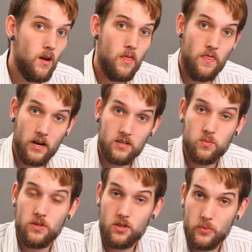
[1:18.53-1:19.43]
Thus,
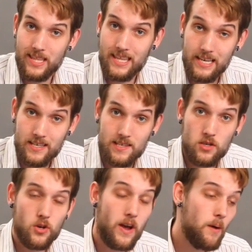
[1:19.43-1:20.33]
with doing this,
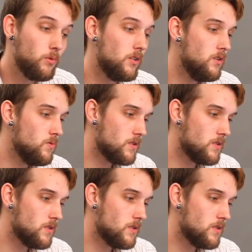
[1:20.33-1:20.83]
you're able to use